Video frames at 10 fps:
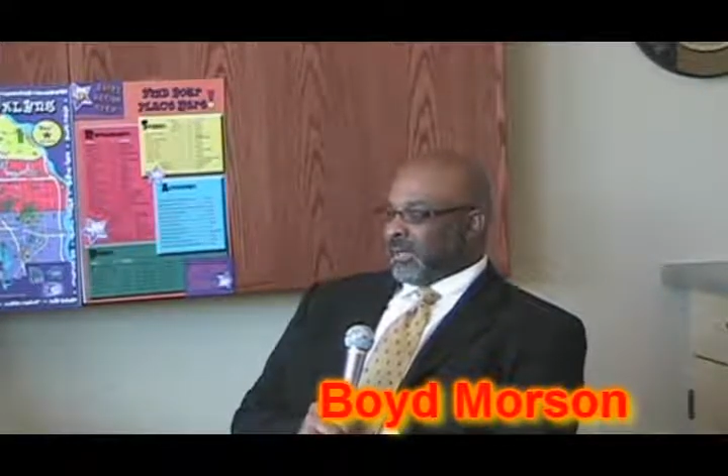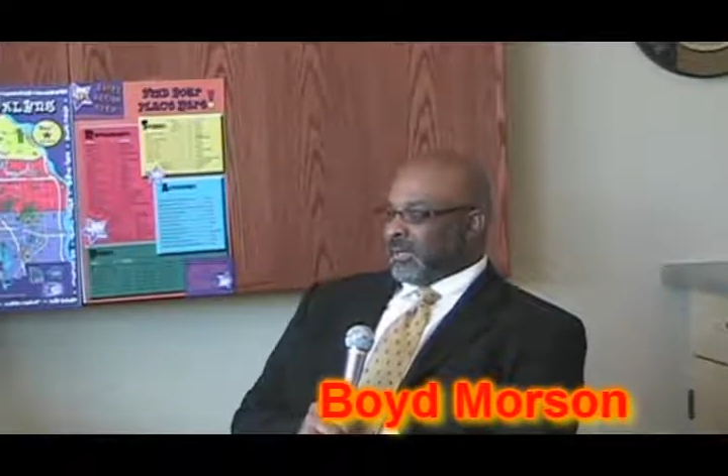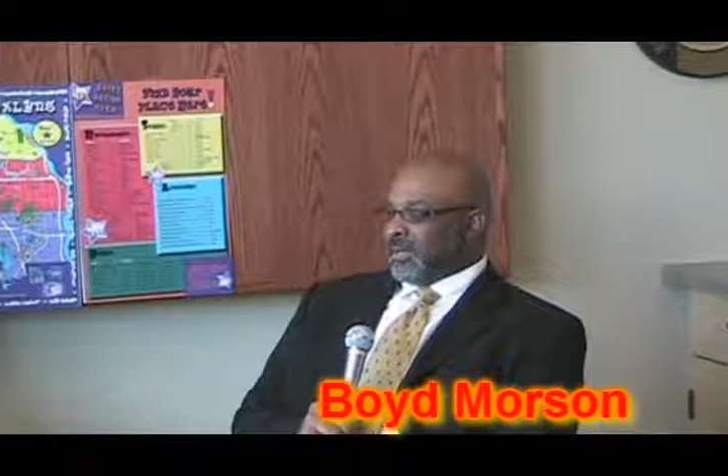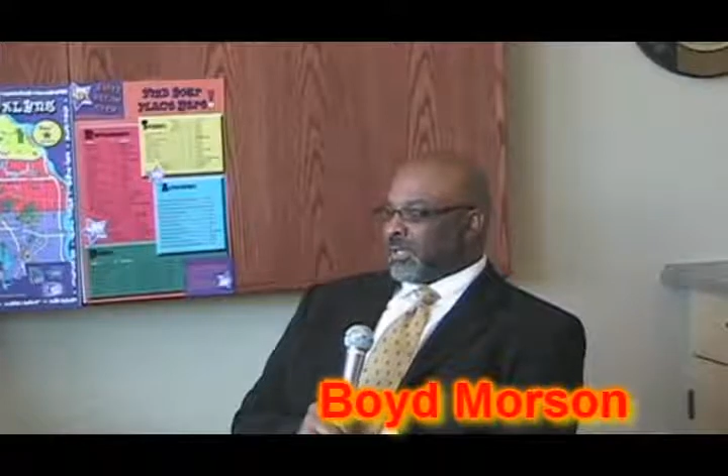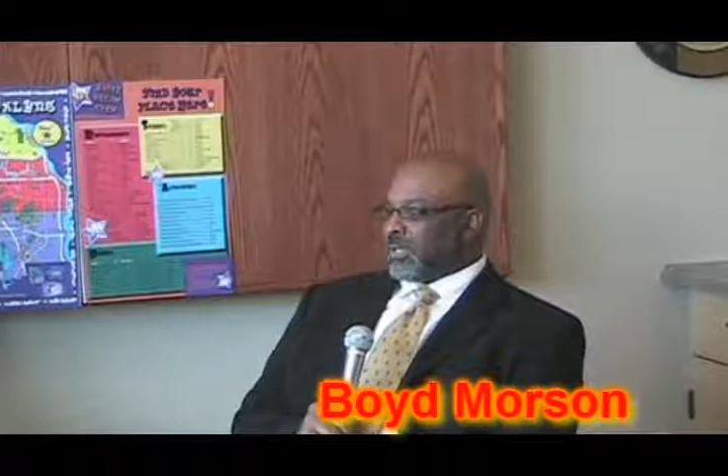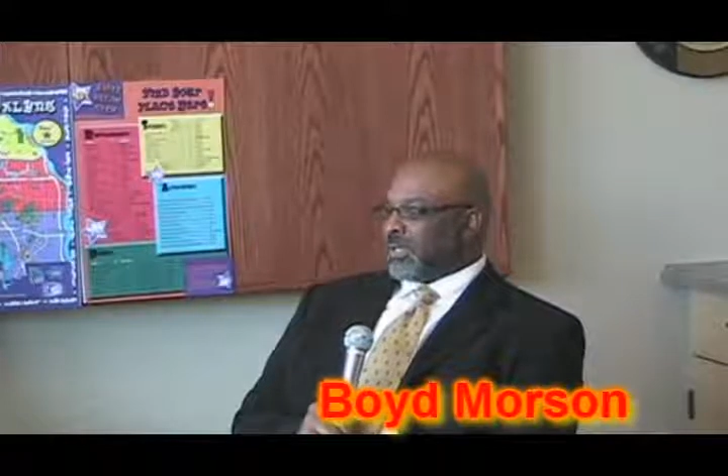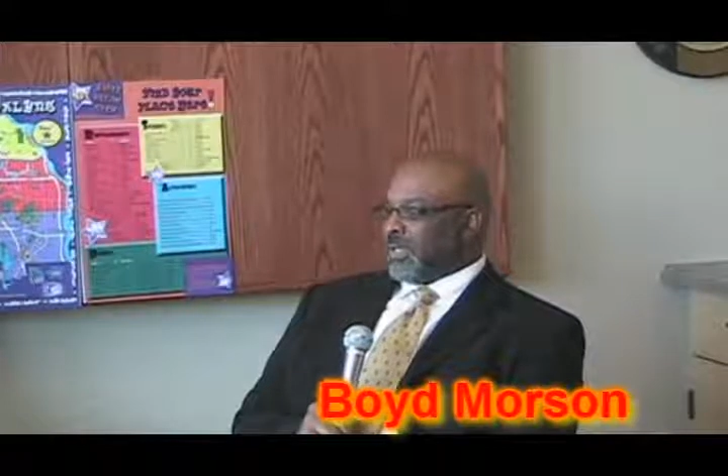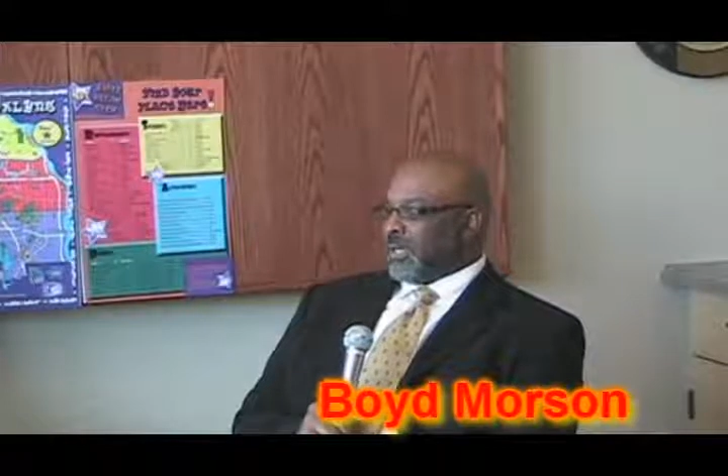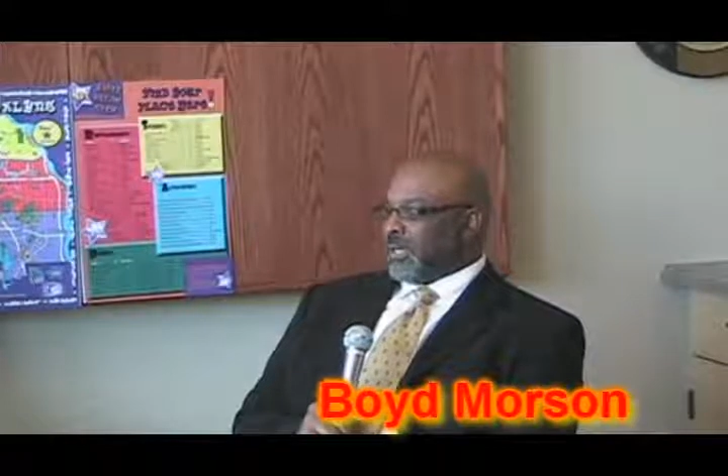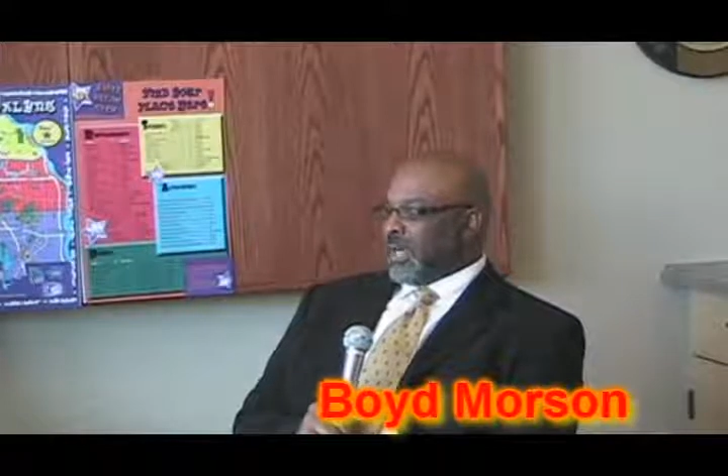just
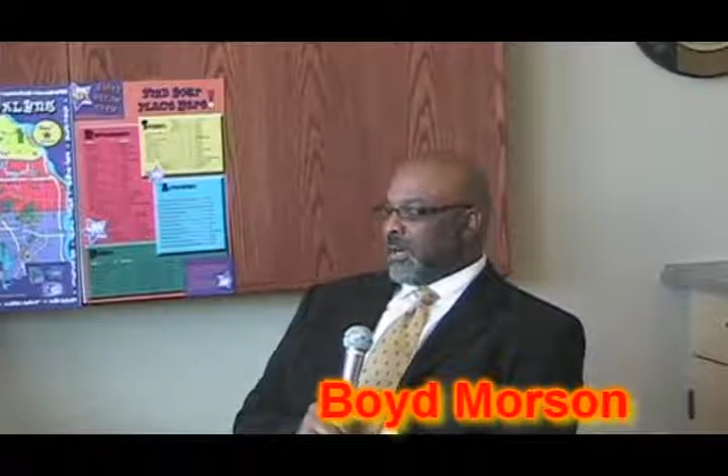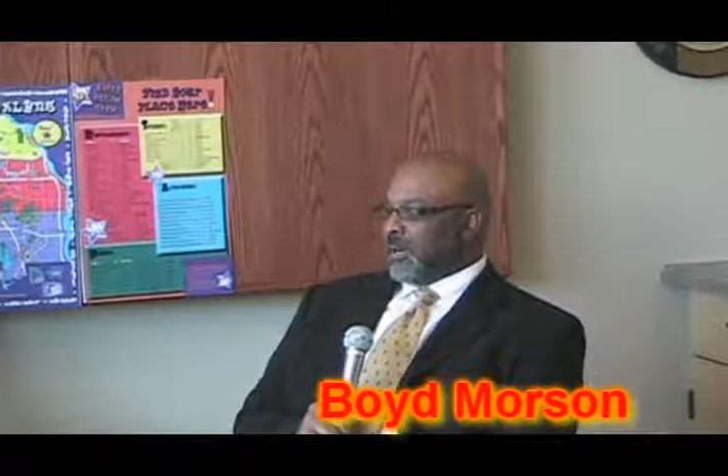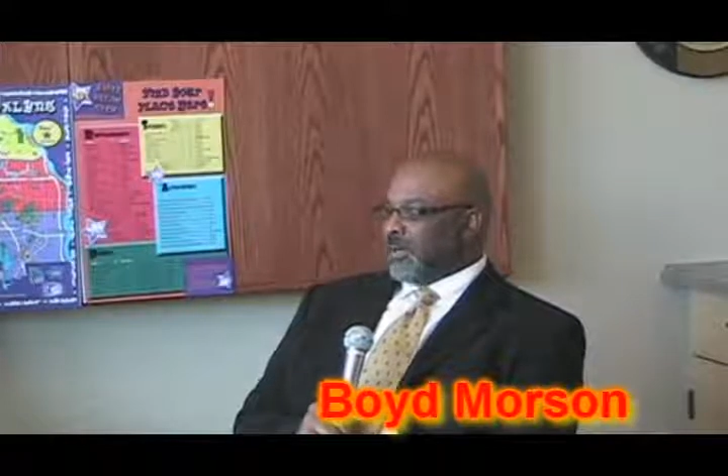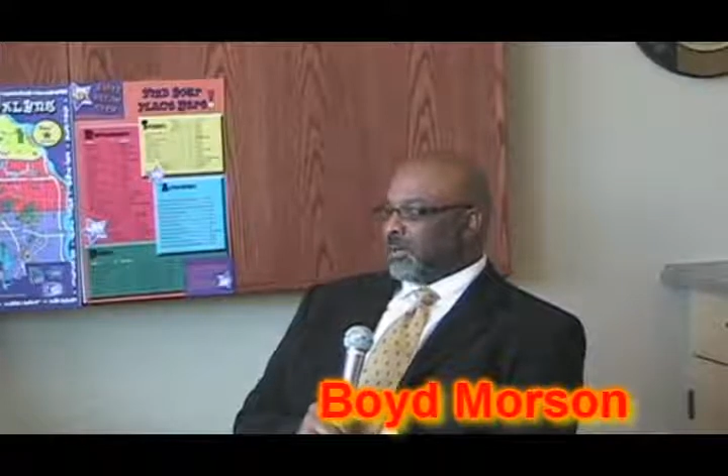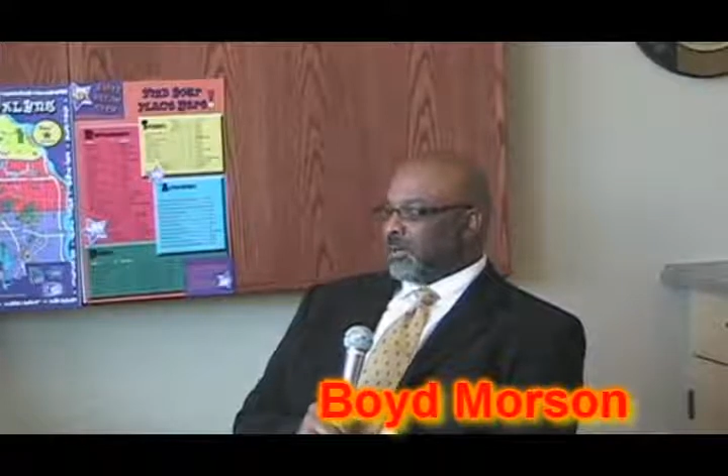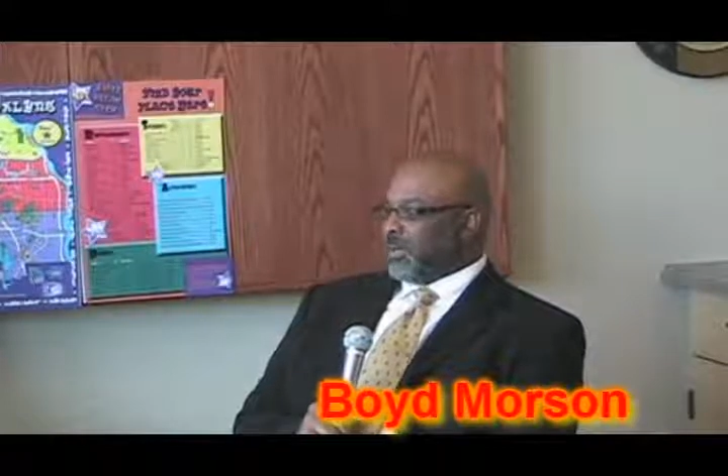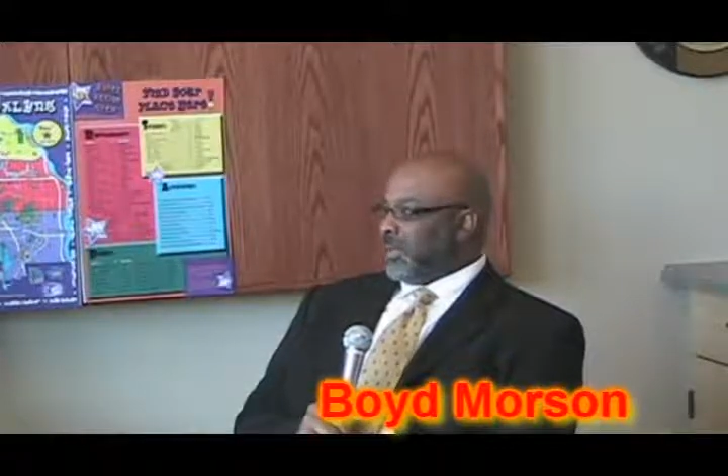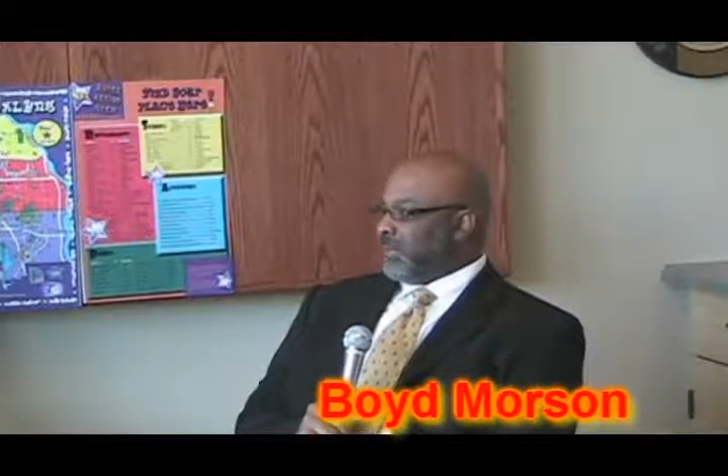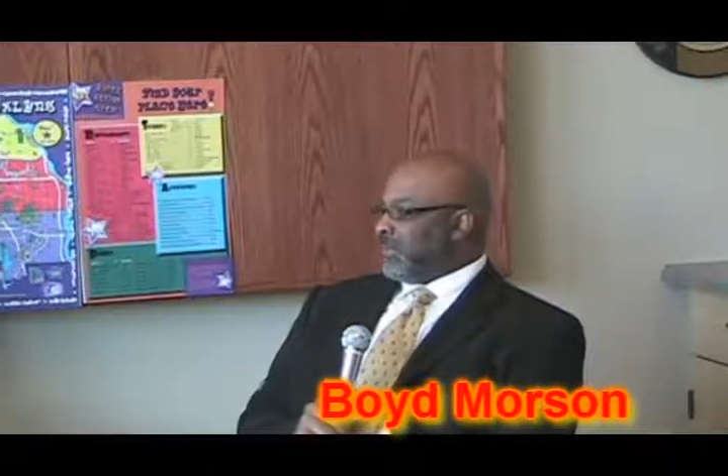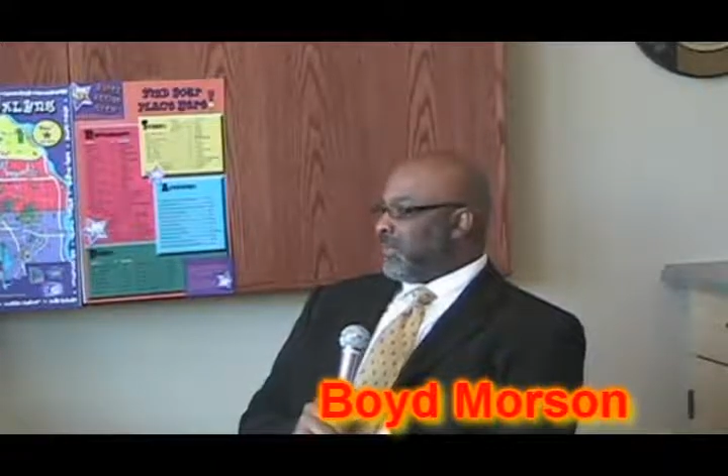seeing how the
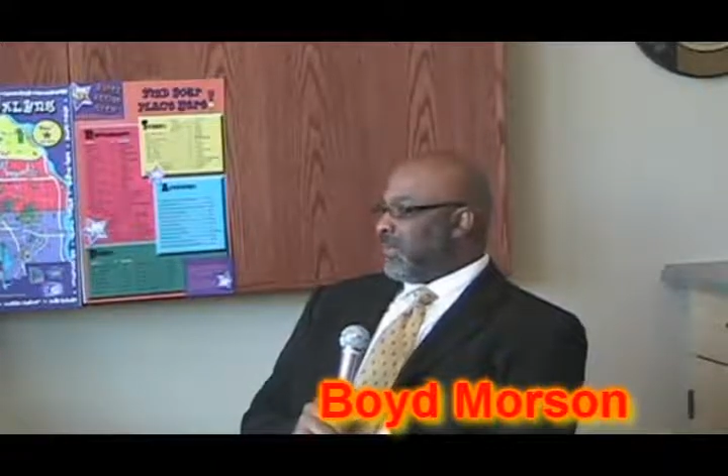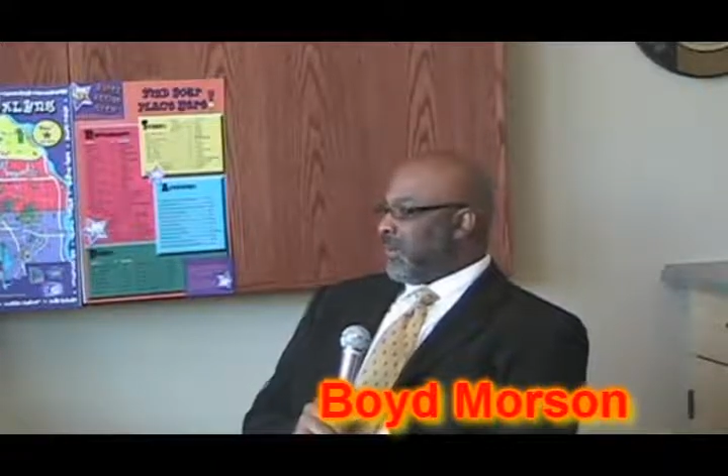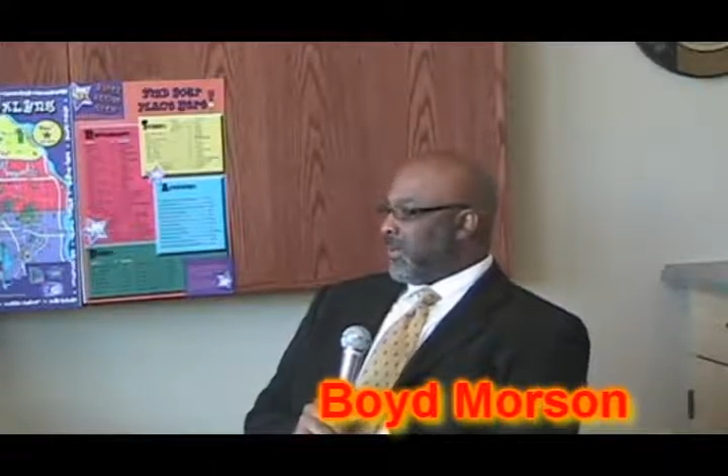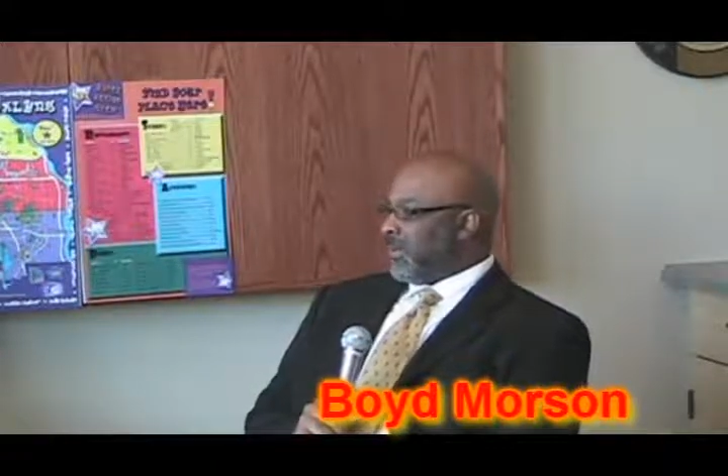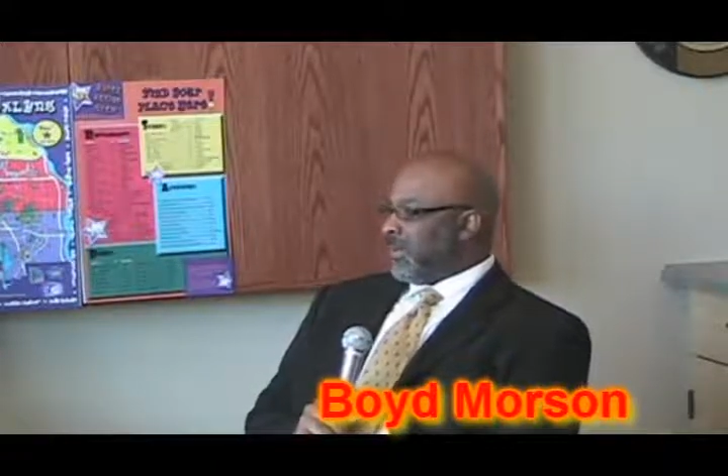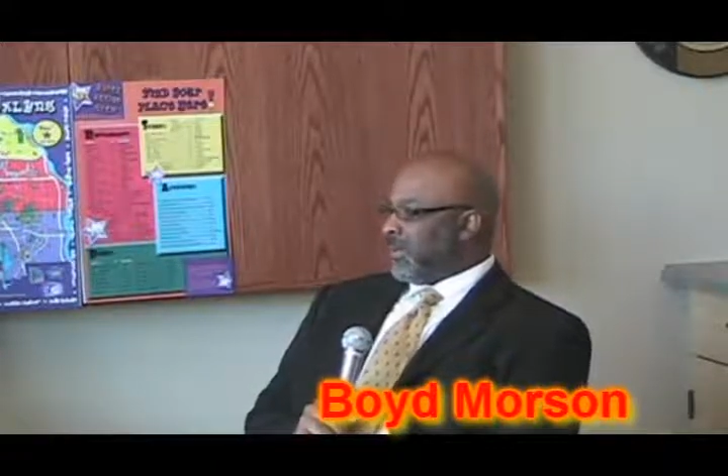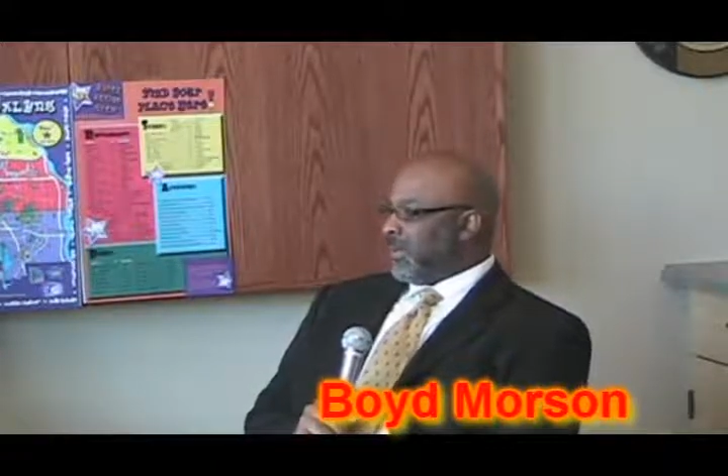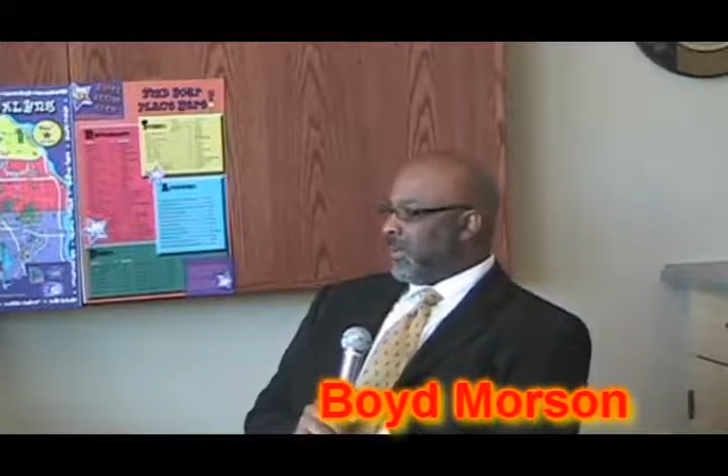police department